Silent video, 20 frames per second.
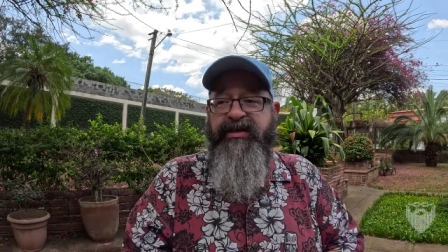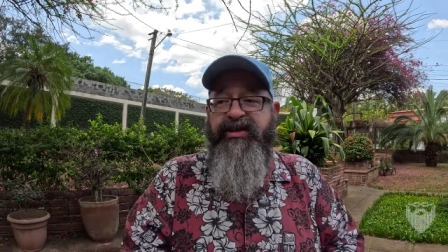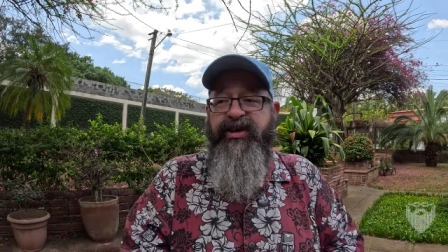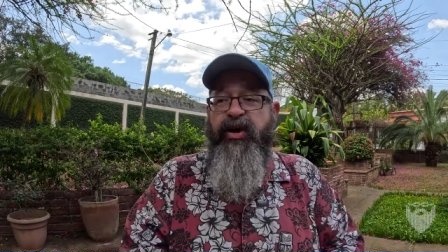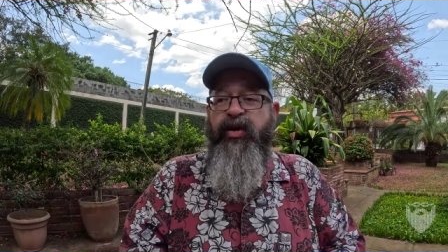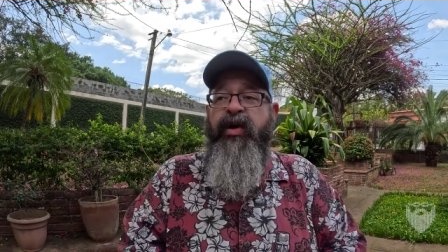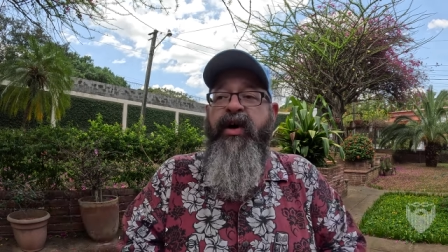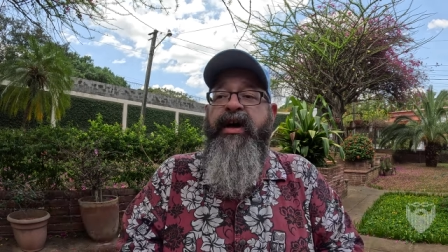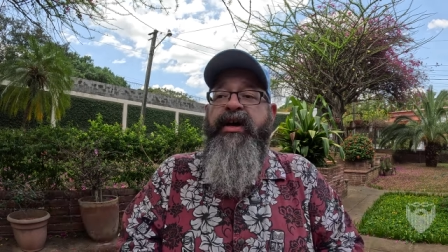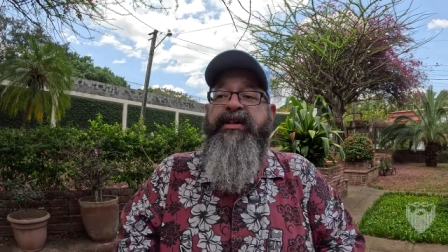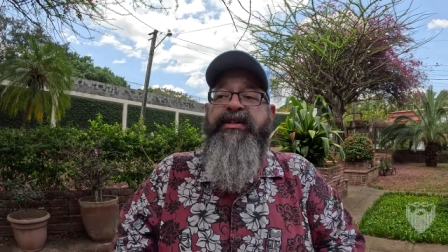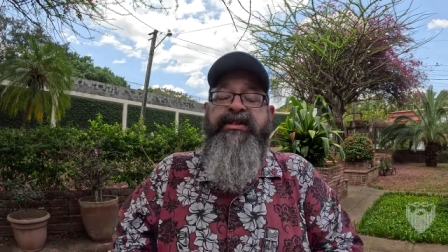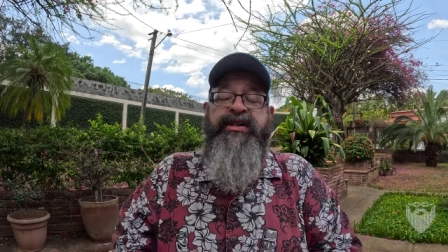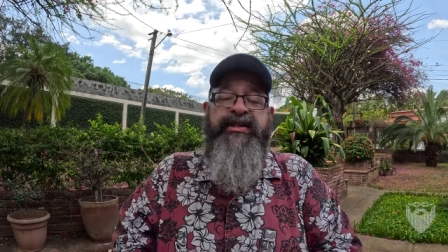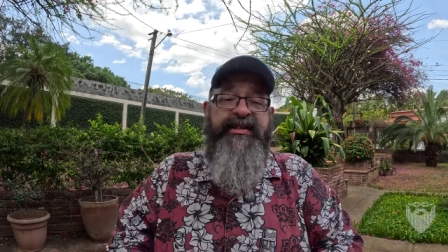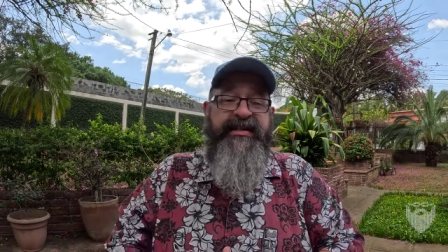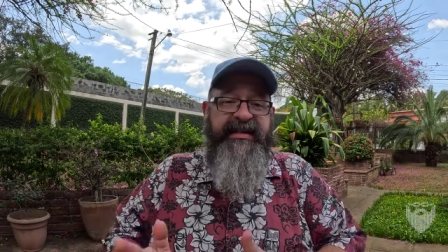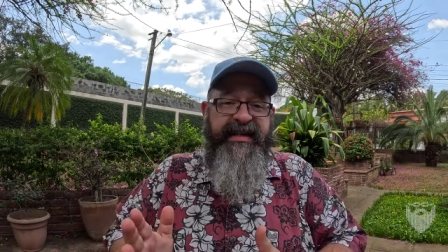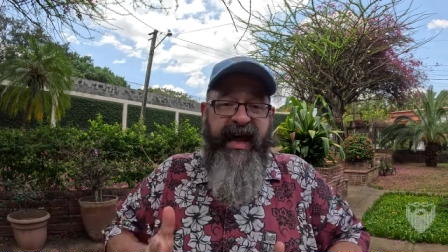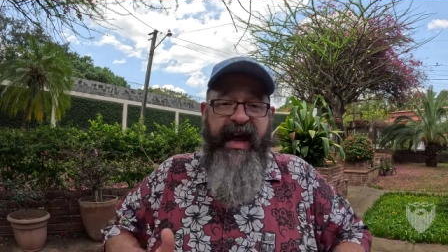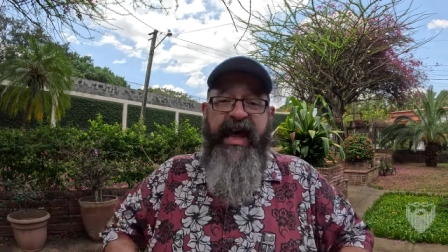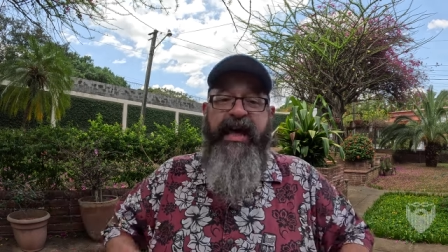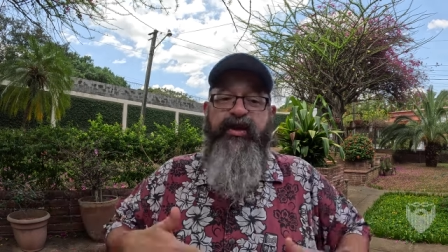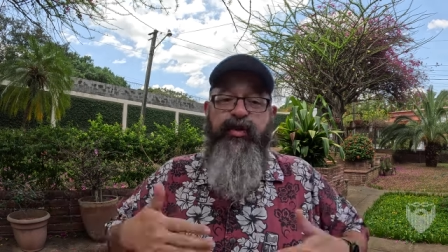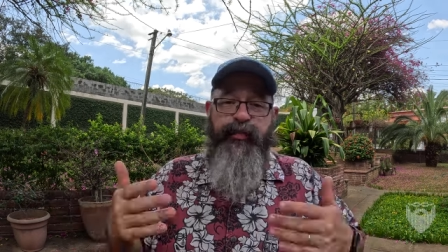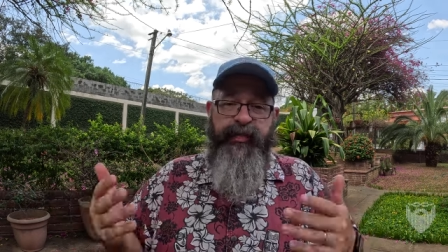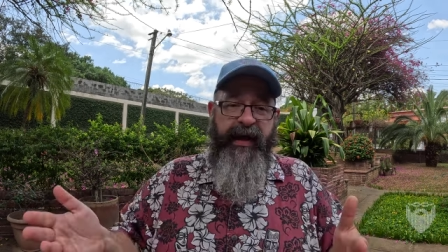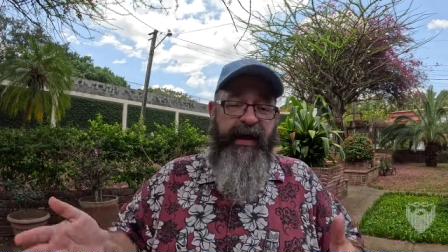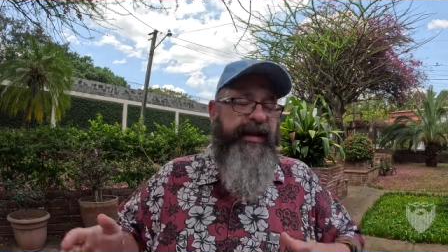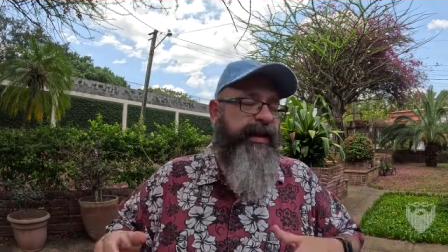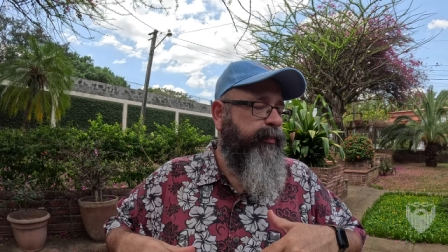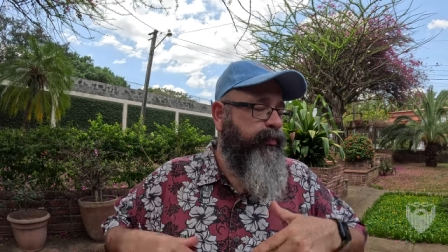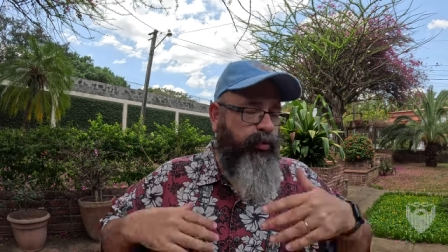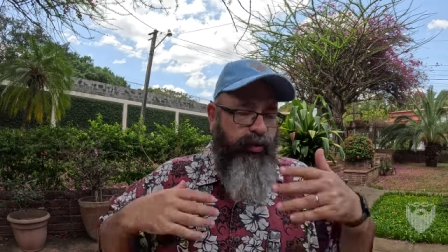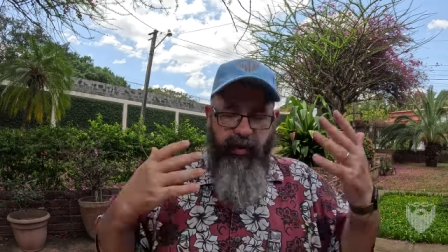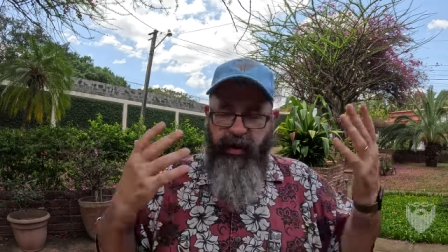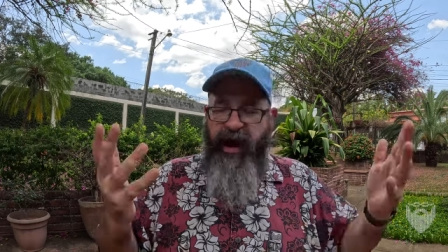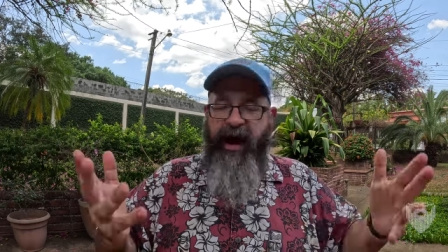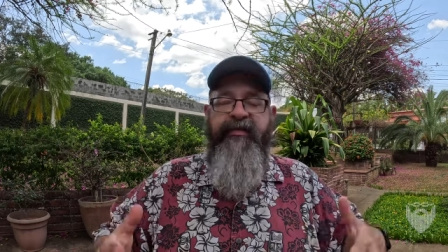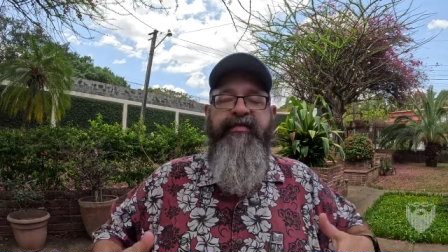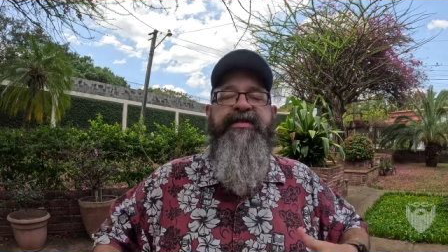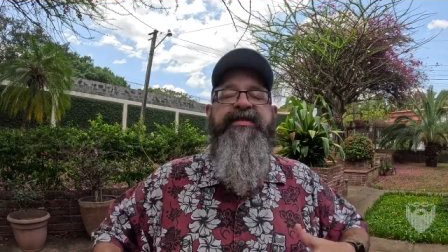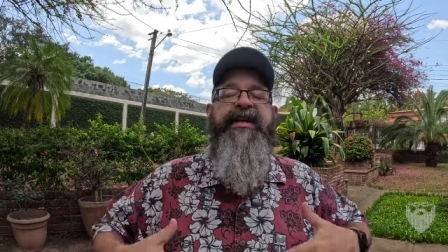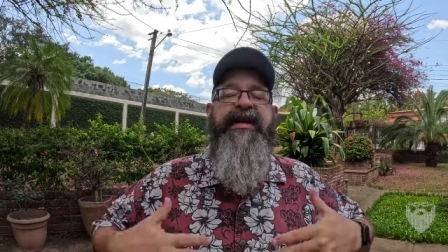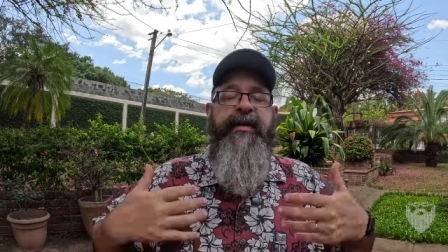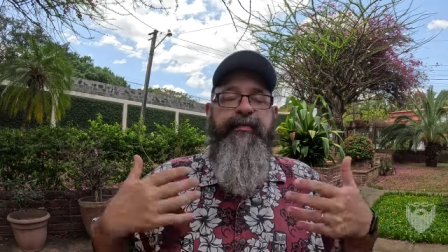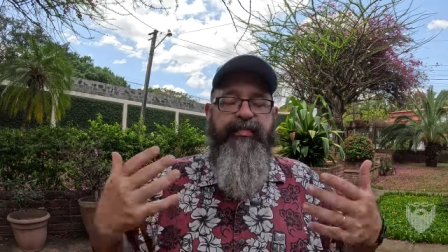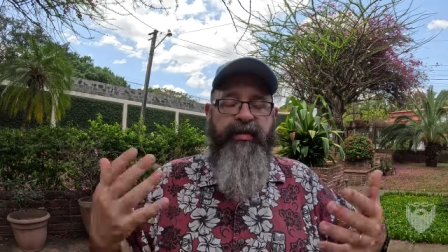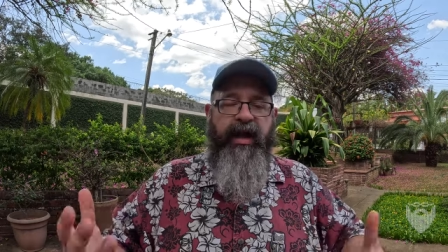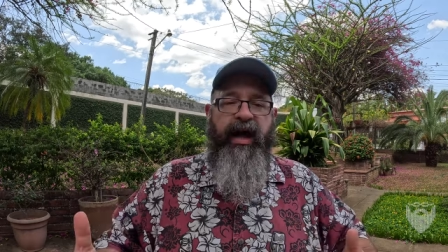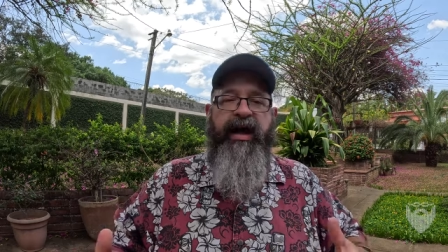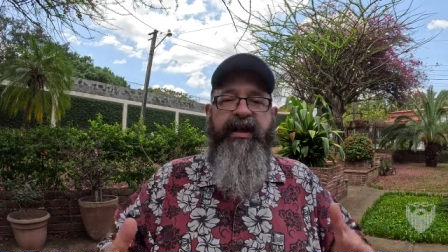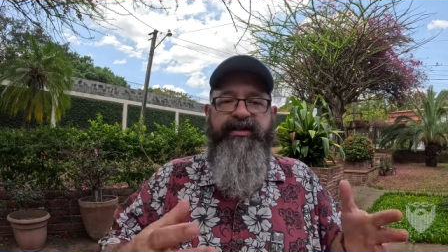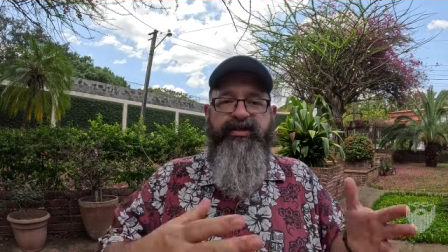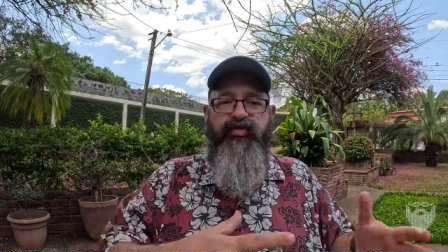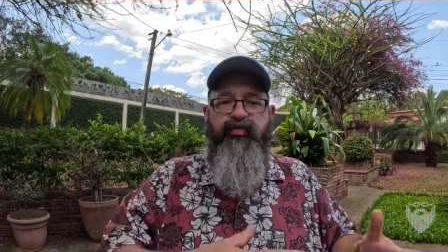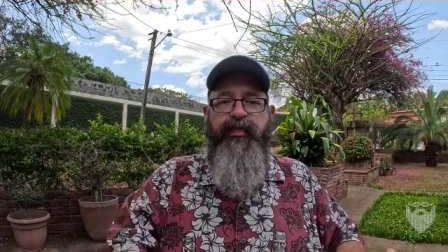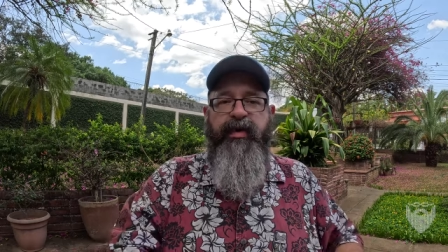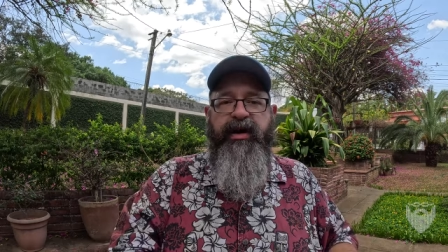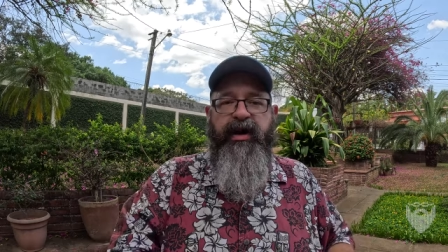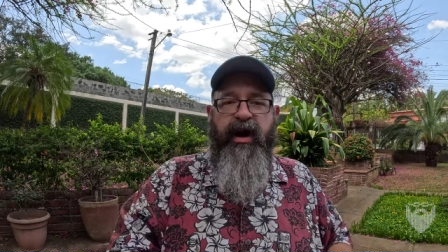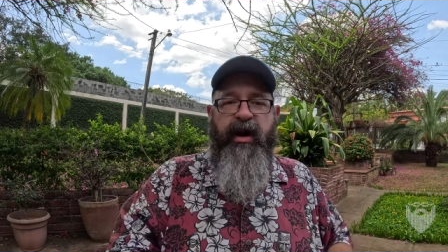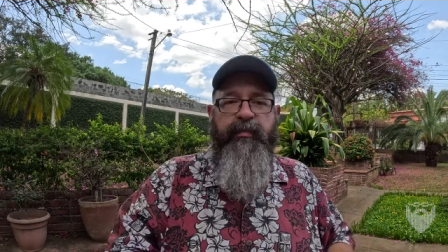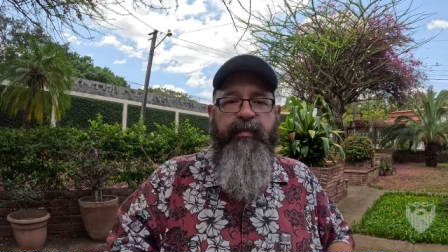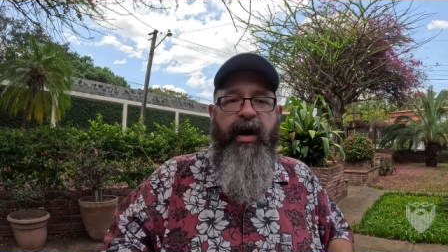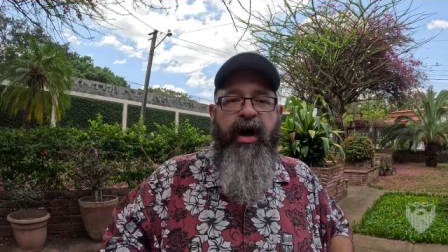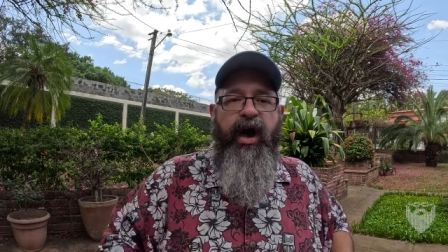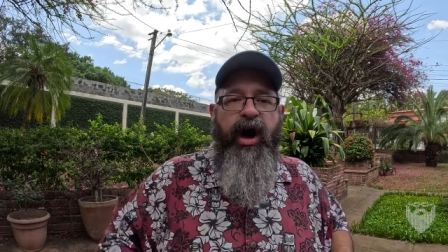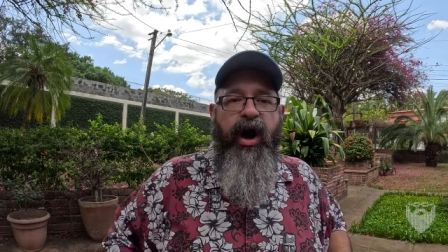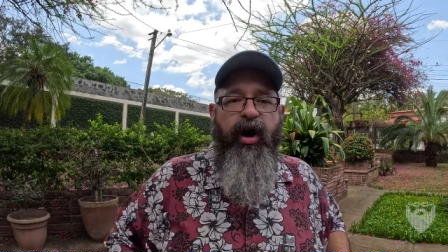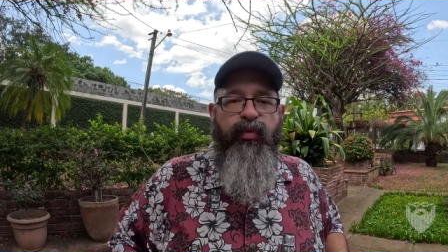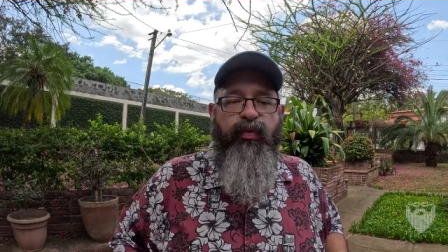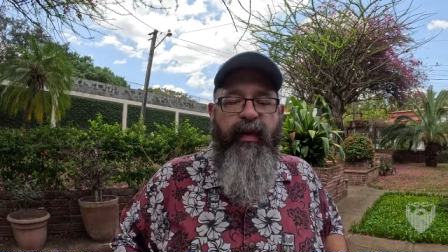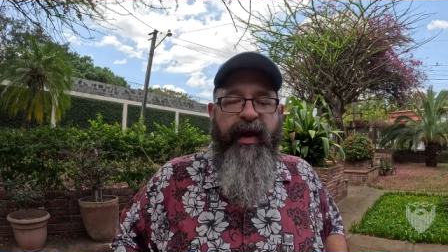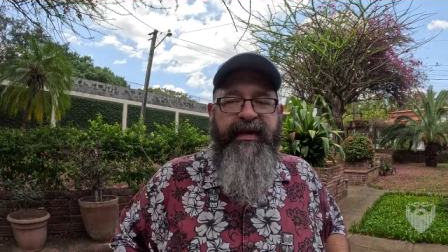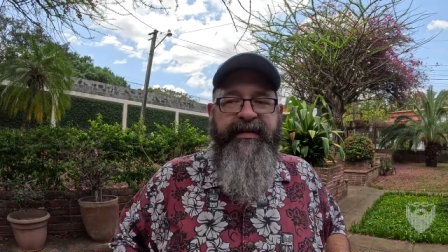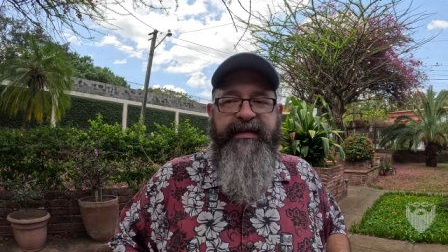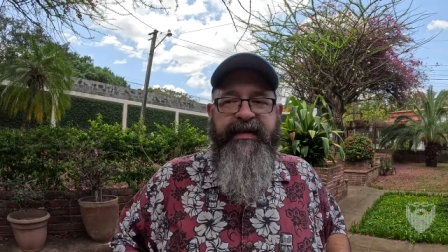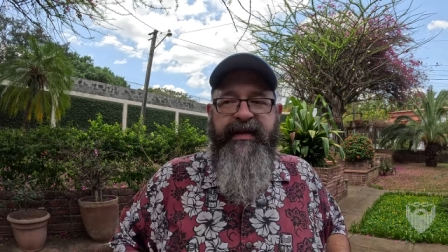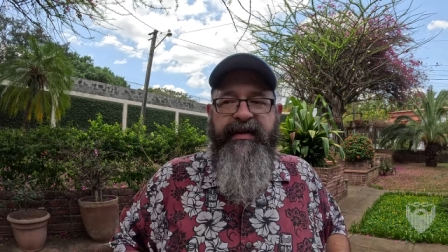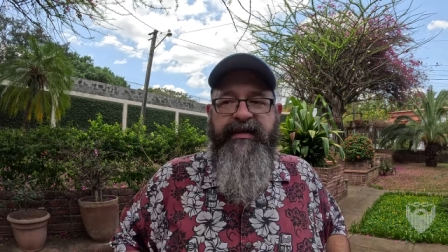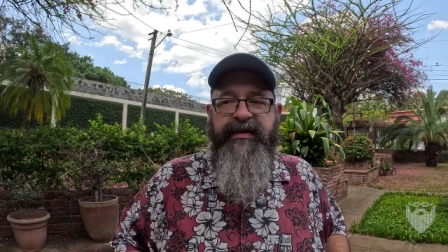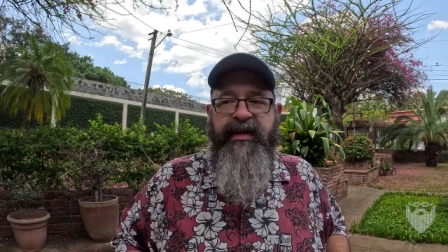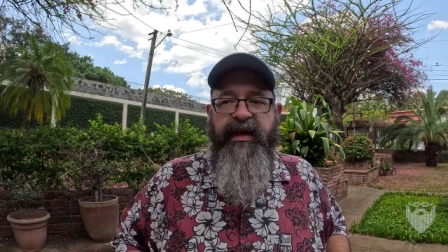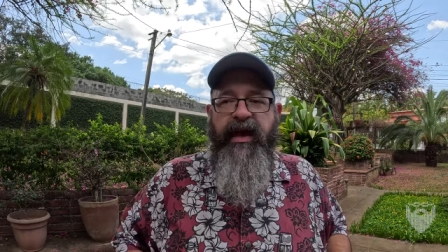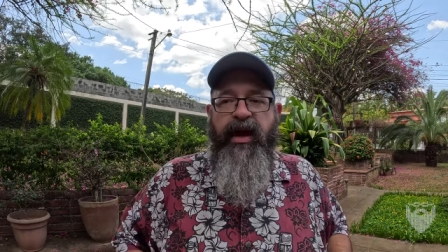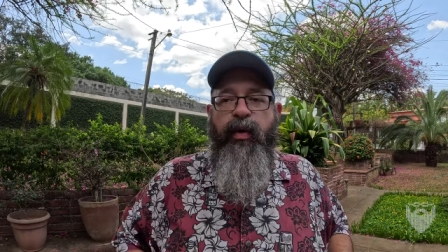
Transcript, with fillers: So to say you plan to import obviously implies you've become a resident.